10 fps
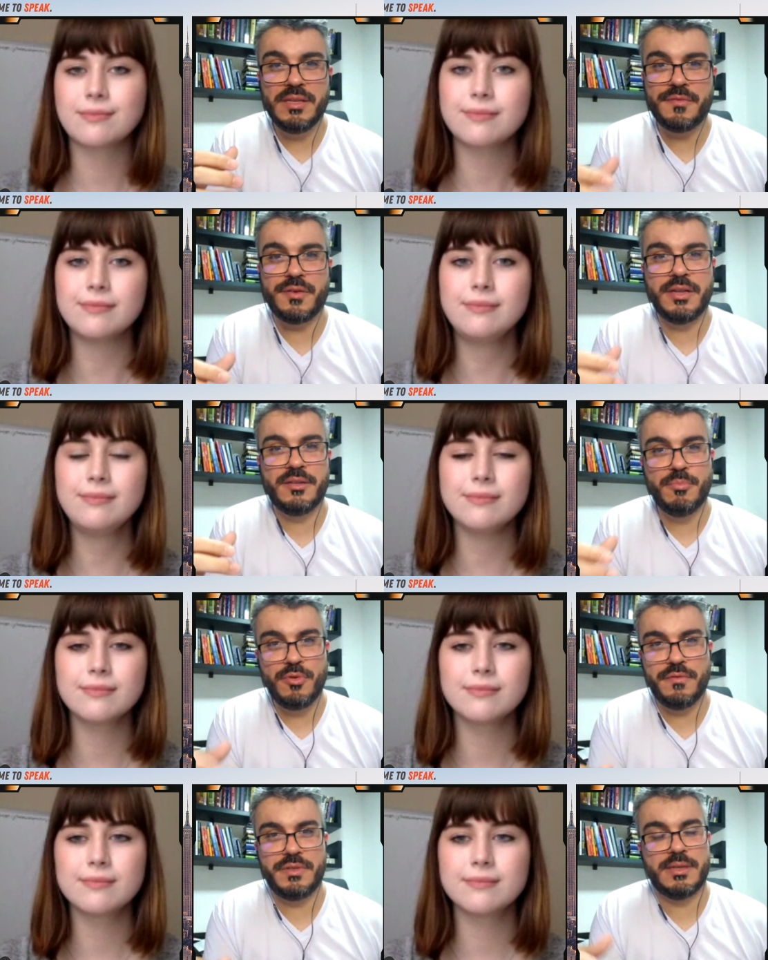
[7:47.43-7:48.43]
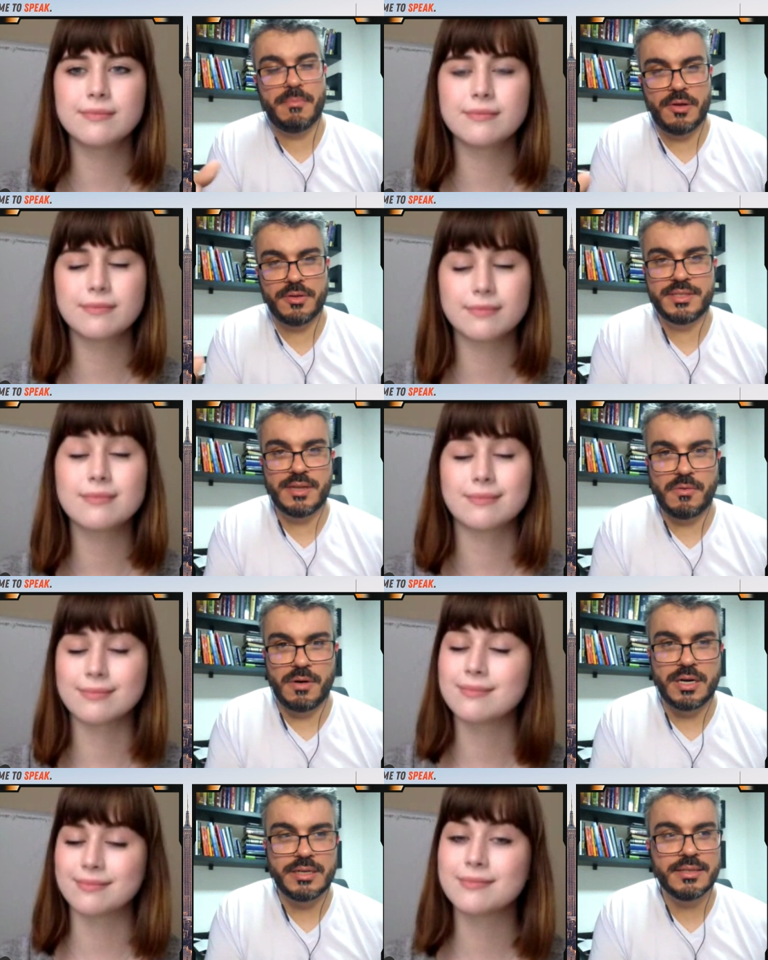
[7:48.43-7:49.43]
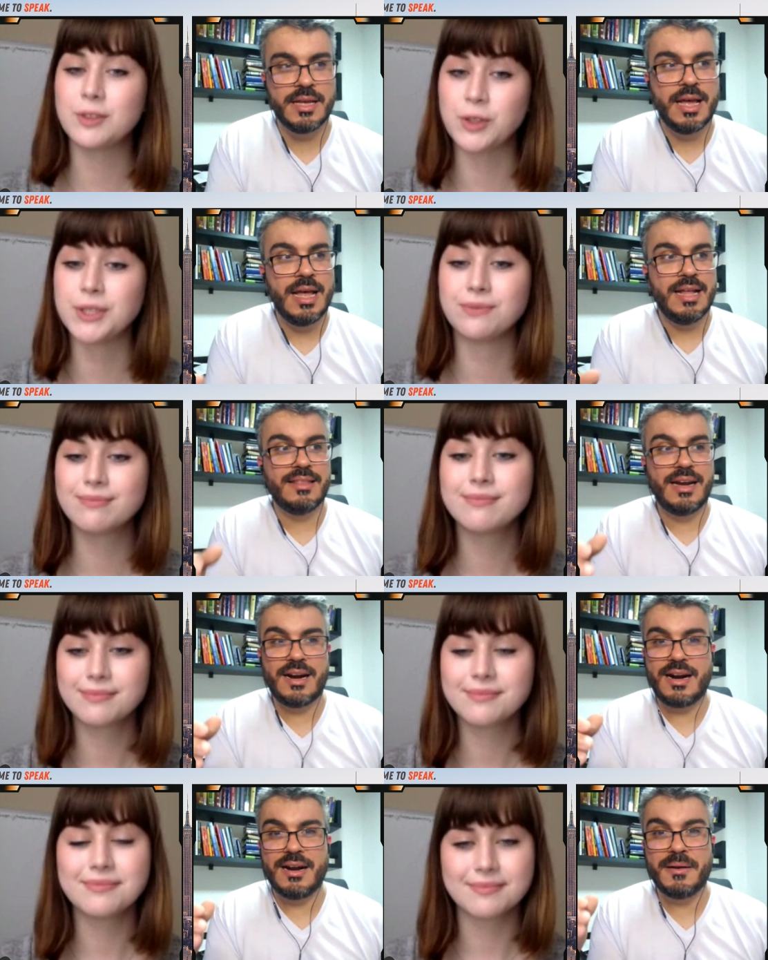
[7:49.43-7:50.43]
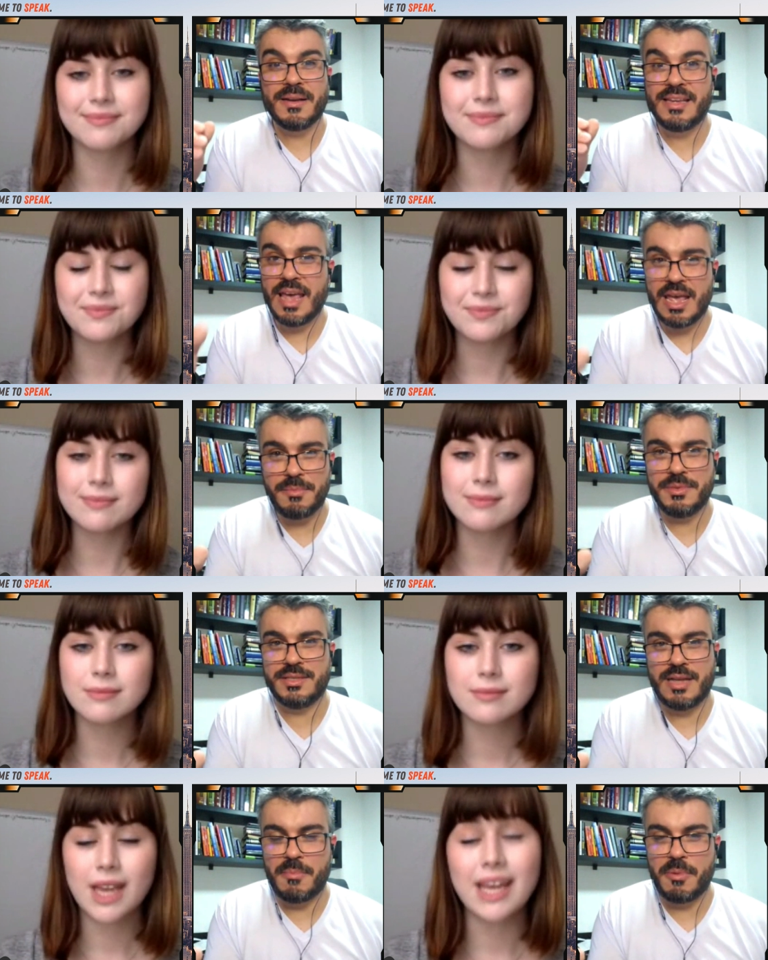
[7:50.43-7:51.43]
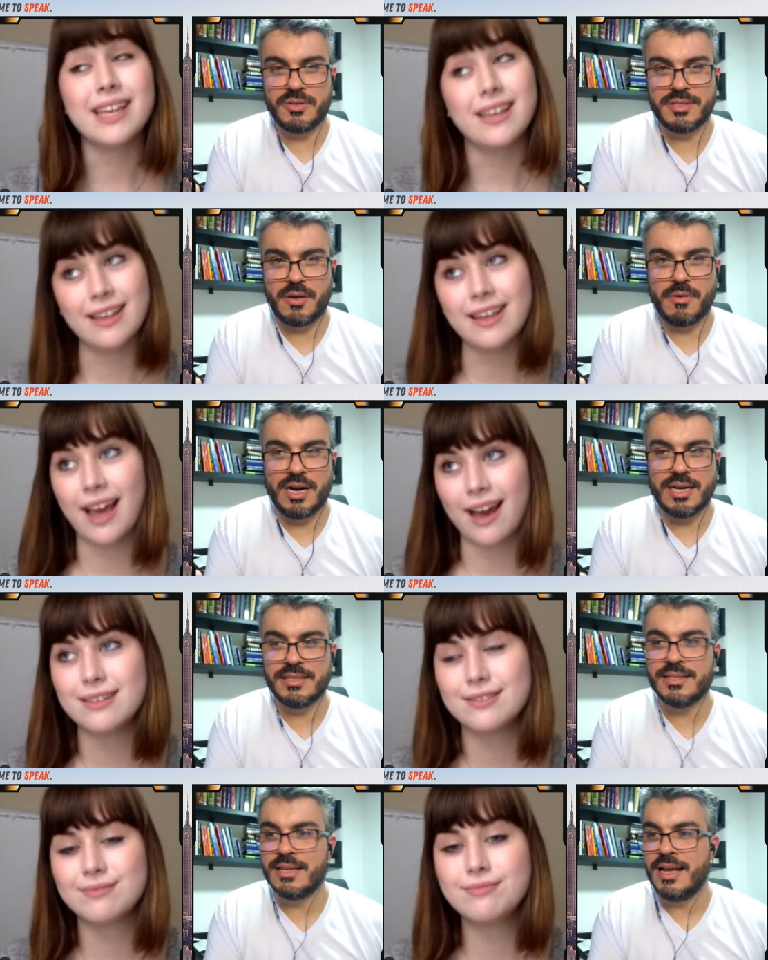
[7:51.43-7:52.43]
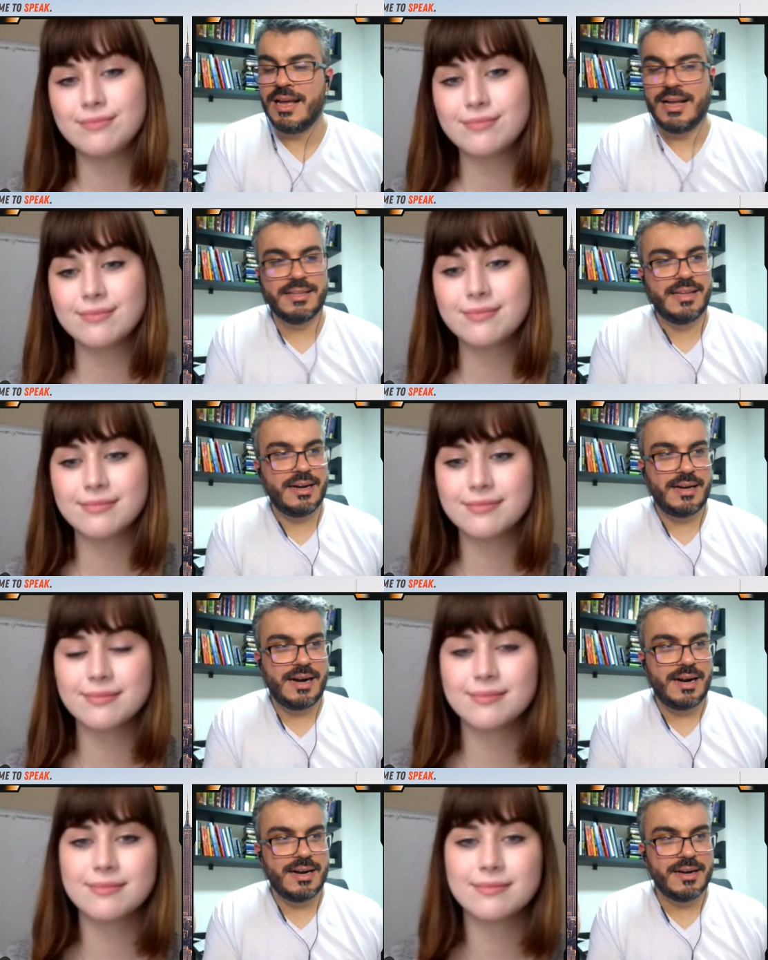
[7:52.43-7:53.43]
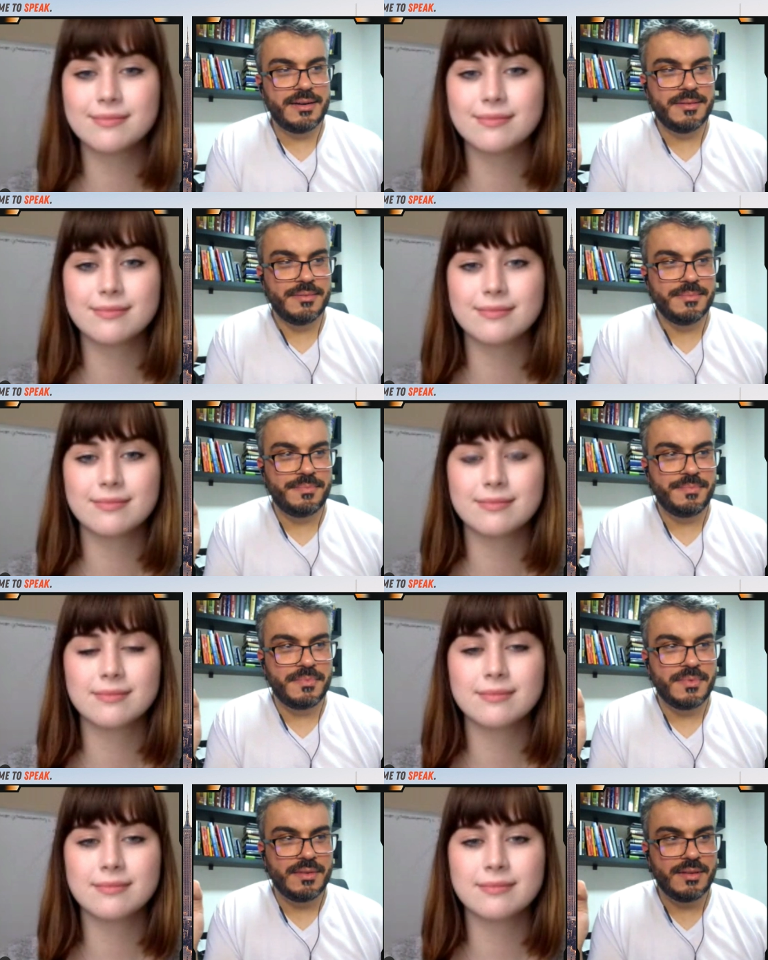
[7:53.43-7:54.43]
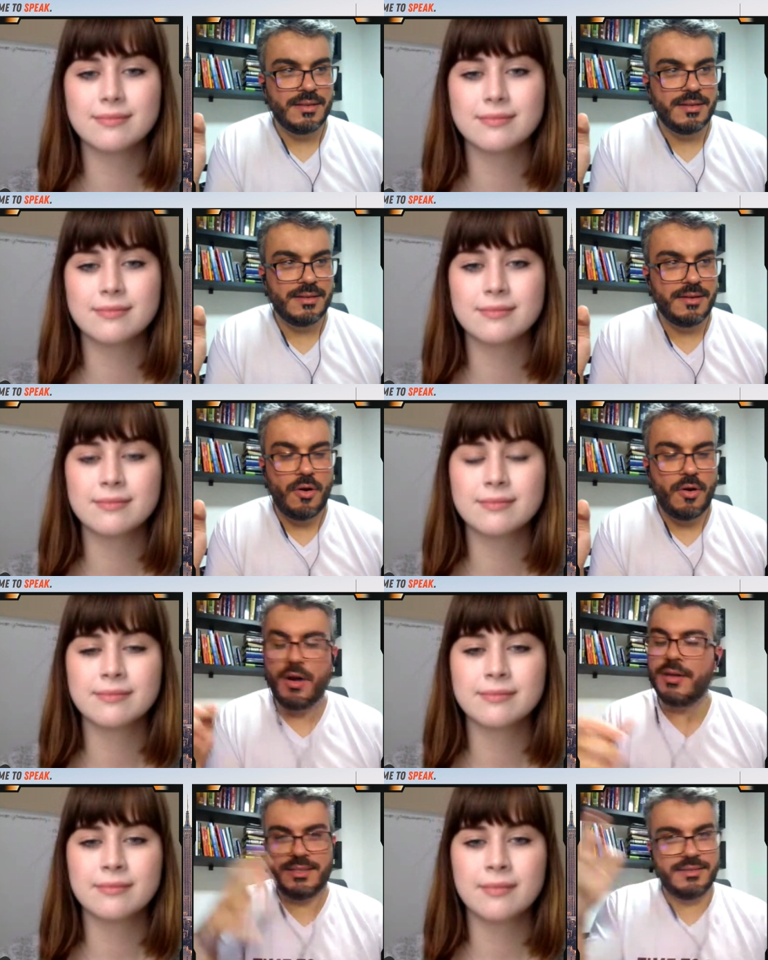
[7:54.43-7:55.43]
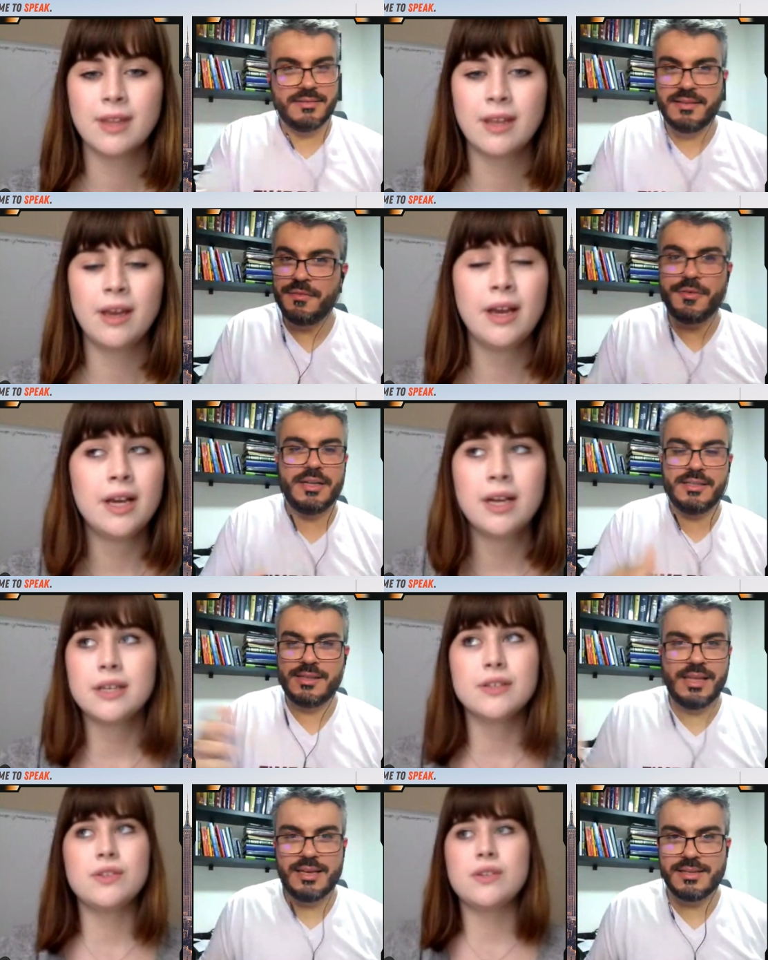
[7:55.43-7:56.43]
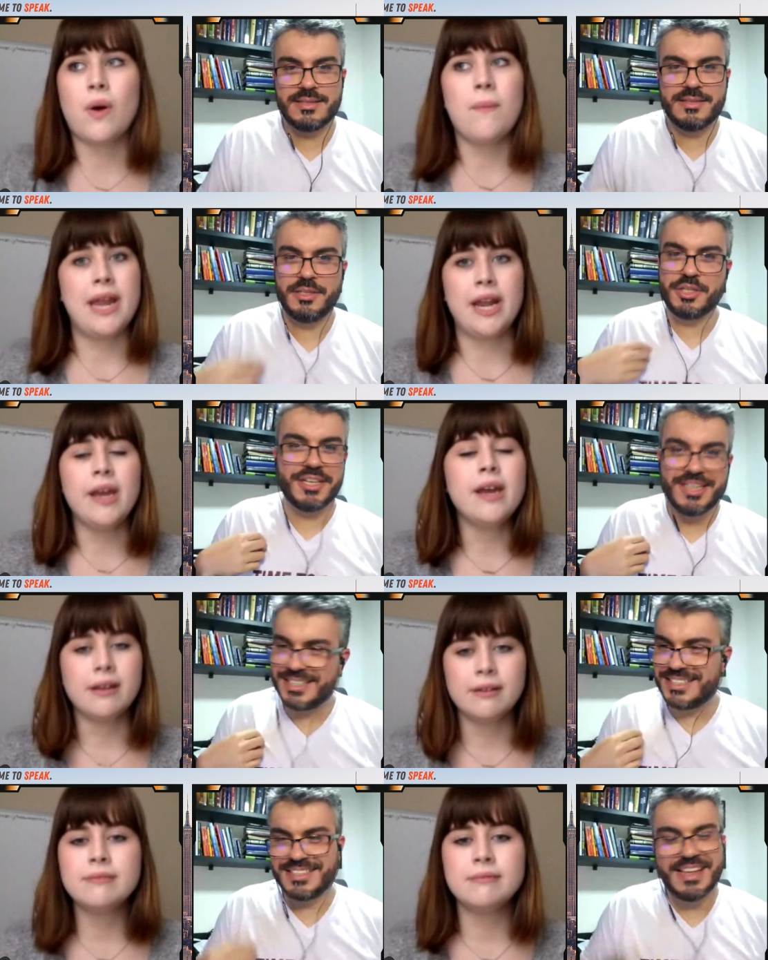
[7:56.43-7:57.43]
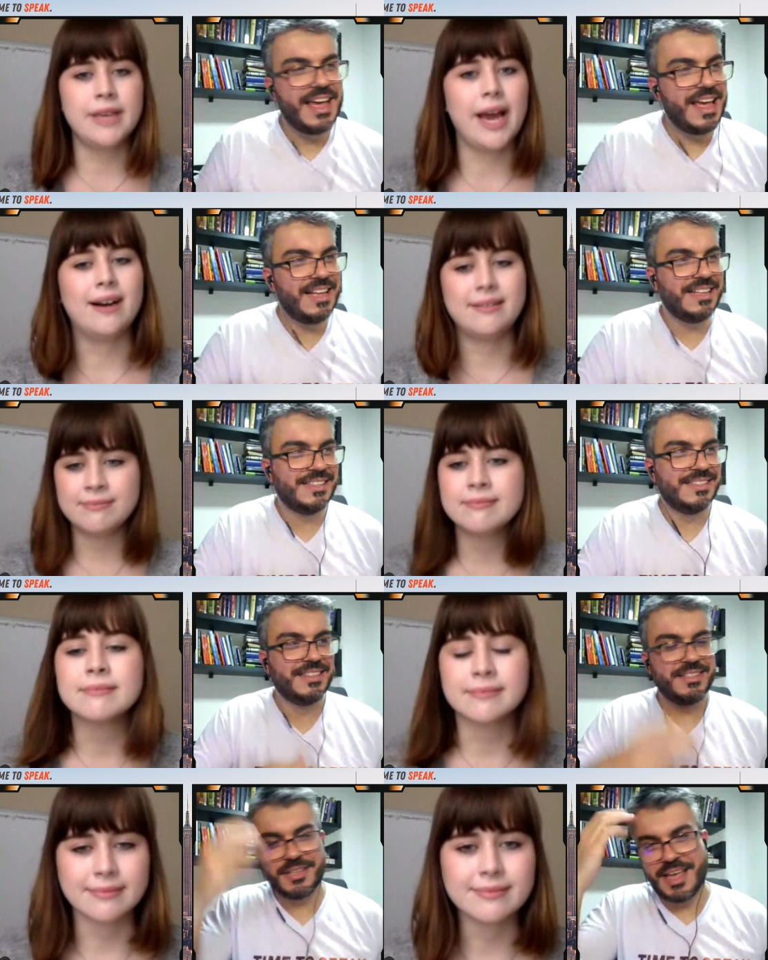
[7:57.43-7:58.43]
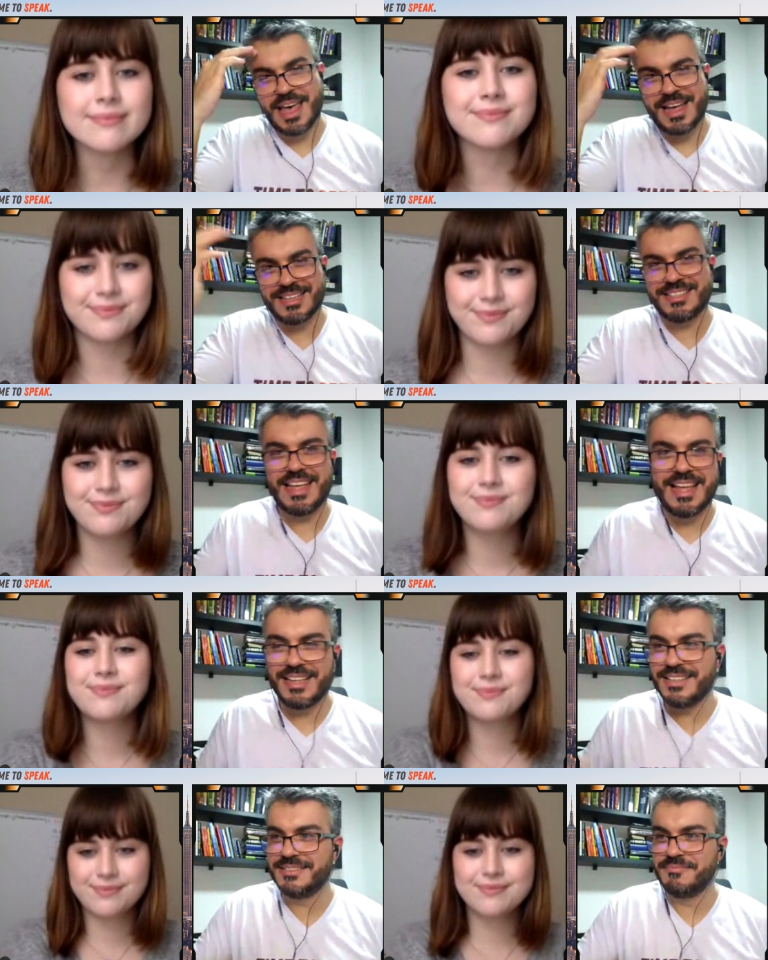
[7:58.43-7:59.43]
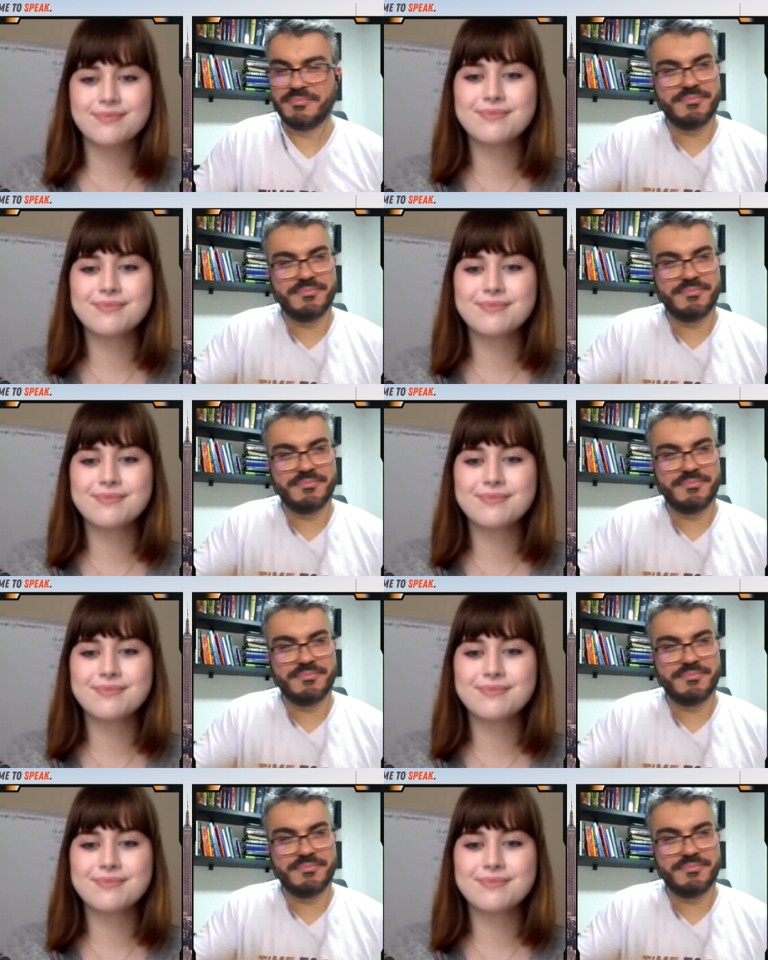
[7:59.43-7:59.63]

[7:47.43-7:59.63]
Speaker 1: different movies about Star Wars. Mm. There are games about Star Wars. There are other different things, t-shirts, yeah. and hats, mm-hmm. and